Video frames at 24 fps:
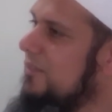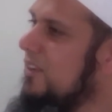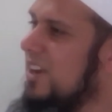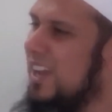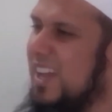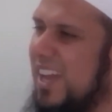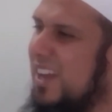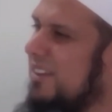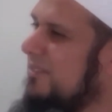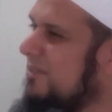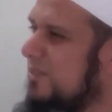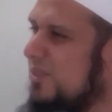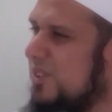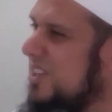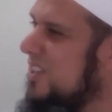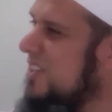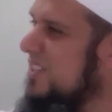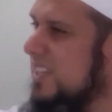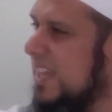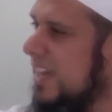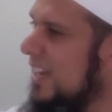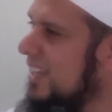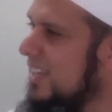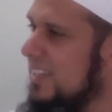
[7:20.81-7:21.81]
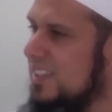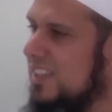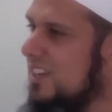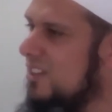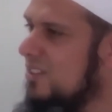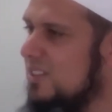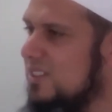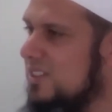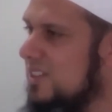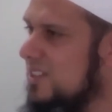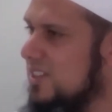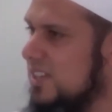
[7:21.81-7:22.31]
For every setting
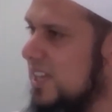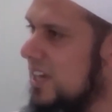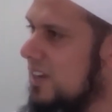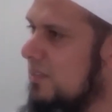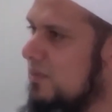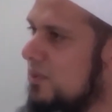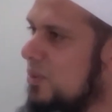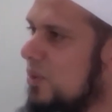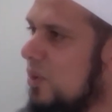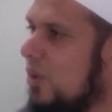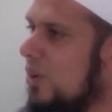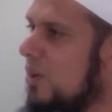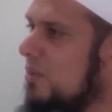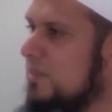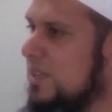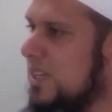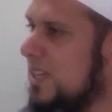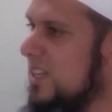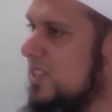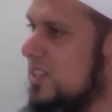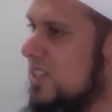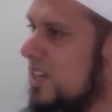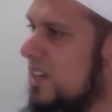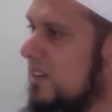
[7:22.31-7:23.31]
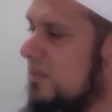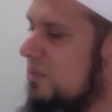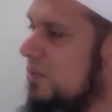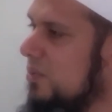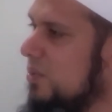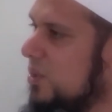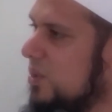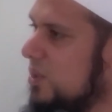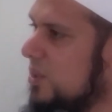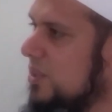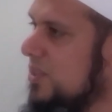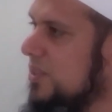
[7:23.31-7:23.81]
there is a set of norms and a set of
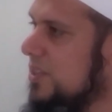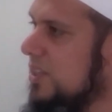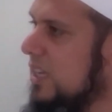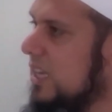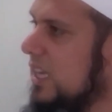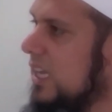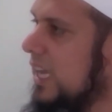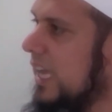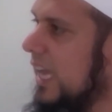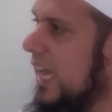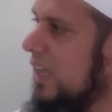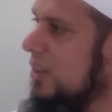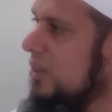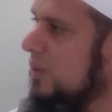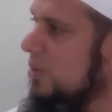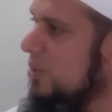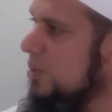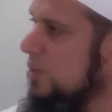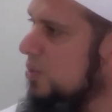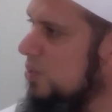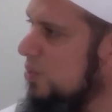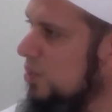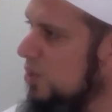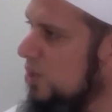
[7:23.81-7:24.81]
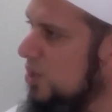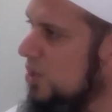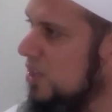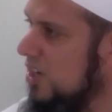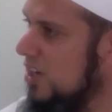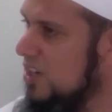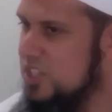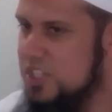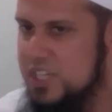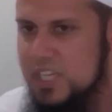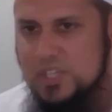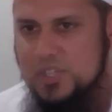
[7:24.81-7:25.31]
rules, and those rules
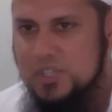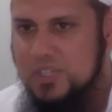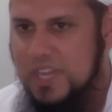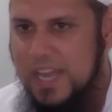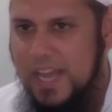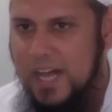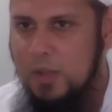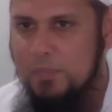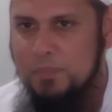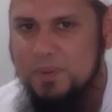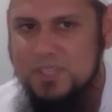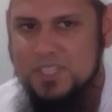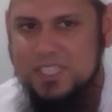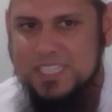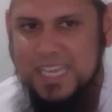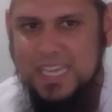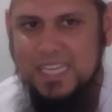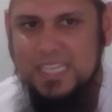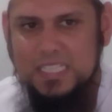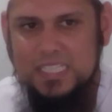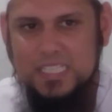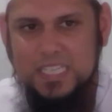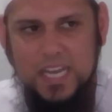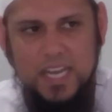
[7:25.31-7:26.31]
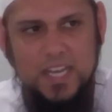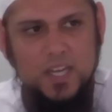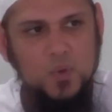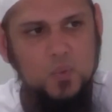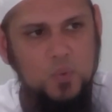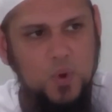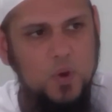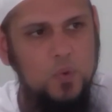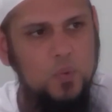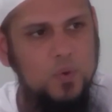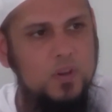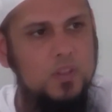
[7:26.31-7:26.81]
are just to help us get
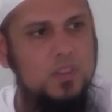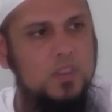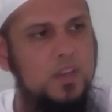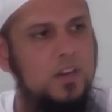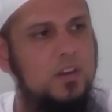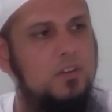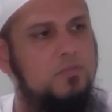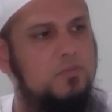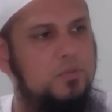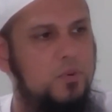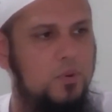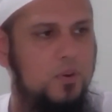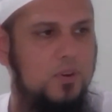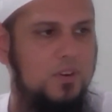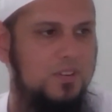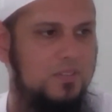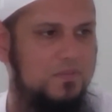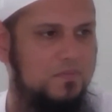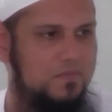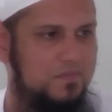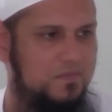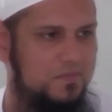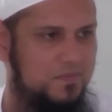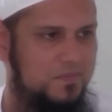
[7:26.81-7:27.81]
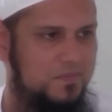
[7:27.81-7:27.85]
done what we're there for.